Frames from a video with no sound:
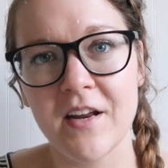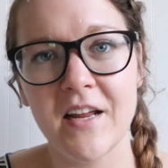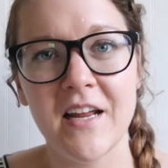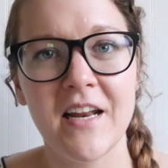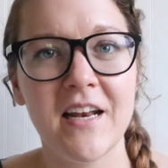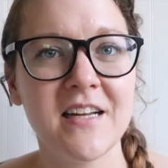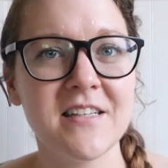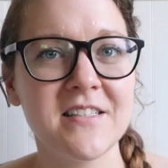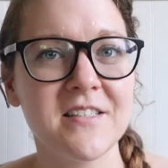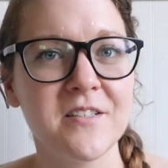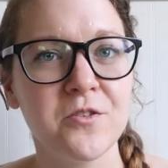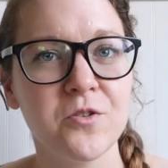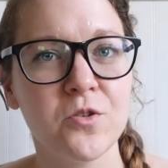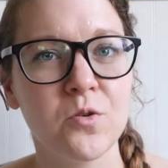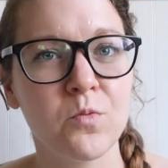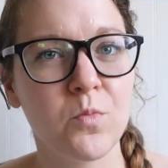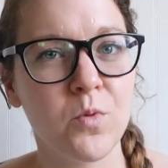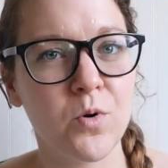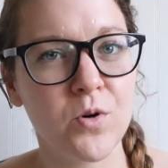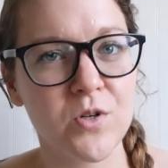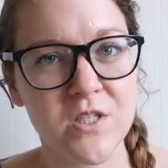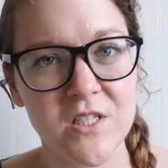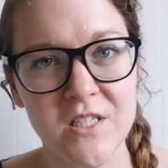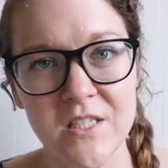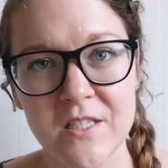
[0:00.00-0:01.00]
in it. And it's a little
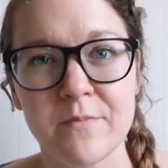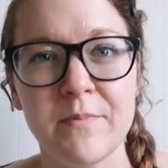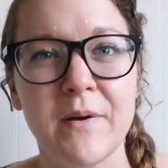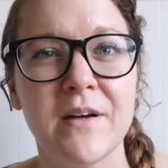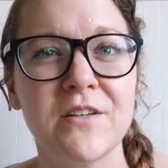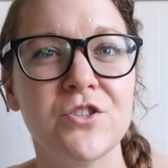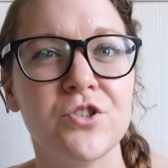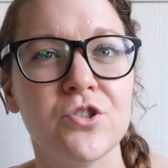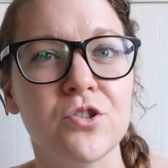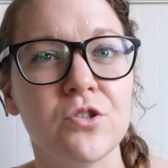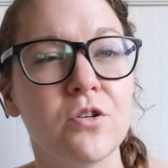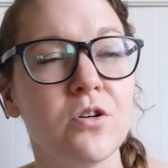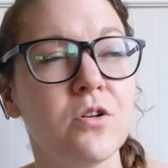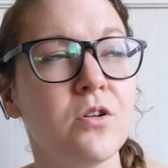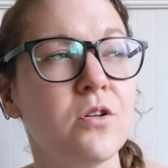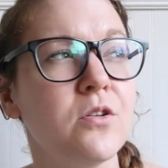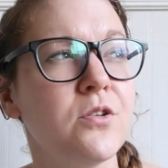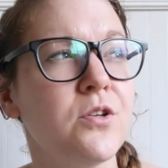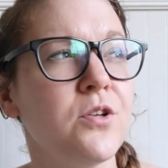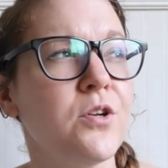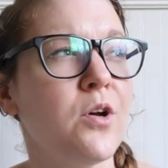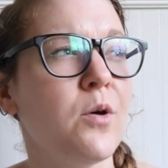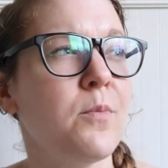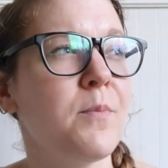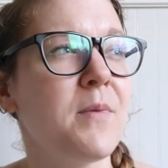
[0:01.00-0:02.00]
more special,
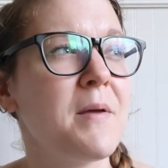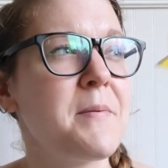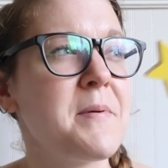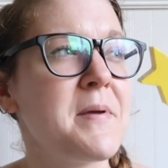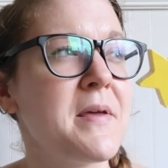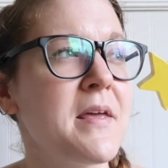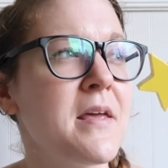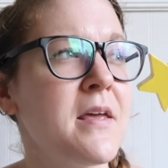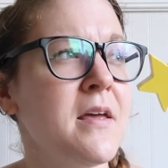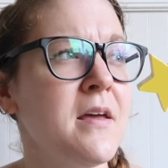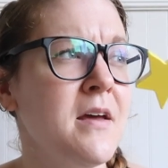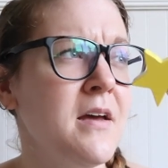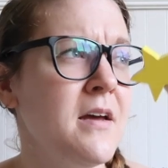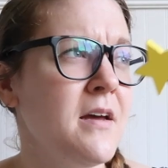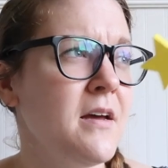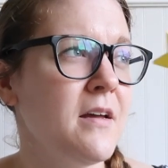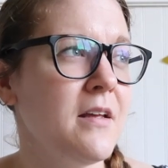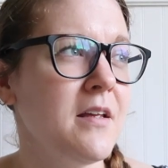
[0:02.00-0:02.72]
you know, maybe,